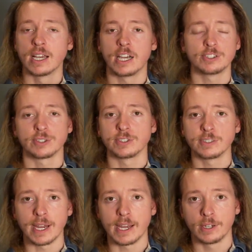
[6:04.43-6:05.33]
I used to
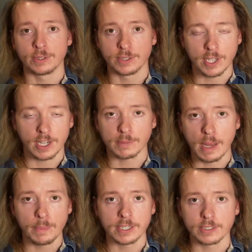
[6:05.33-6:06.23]
leave my house, knock on
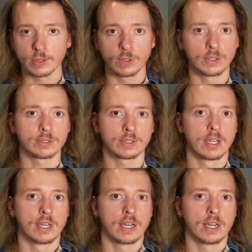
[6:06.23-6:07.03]
my buddies' doors.